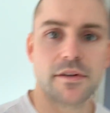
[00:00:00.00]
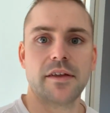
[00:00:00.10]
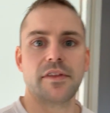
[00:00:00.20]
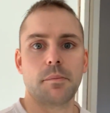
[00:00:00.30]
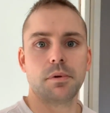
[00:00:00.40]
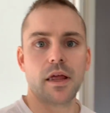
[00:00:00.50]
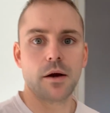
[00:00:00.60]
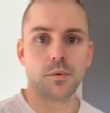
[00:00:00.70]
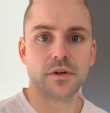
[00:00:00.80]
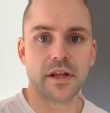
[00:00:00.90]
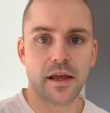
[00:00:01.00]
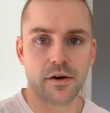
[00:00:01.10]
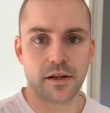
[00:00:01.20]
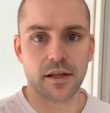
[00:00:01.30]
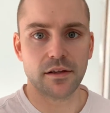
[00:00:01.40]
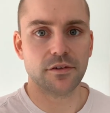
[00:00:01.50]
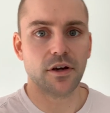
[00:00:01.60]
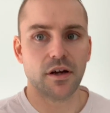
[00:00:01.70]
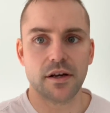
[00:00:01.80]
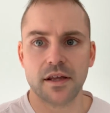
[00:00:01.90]
take that plywood down and get it
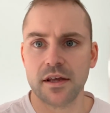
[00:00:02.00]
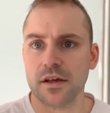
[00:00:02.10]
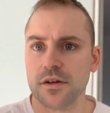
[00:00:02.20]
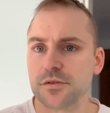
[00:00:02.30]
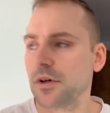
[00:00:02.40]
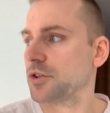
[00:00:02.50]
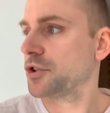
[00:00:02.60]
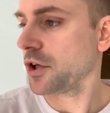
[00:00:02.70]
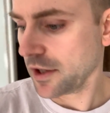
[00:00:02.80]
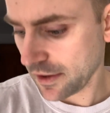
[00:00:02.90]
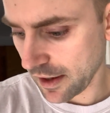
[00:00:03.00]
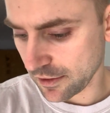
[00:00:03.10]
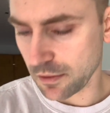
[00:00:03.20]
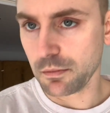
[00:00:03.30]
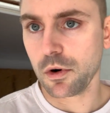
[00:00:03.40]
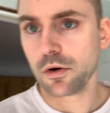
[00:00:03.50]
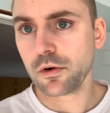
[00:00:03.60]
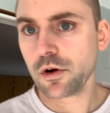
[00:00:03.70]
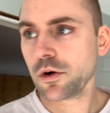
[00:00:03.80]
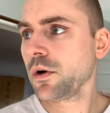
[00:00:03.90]
done. So I'll show you that
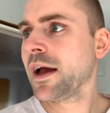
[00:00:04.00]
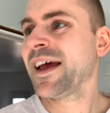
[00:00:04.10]
tomorrow.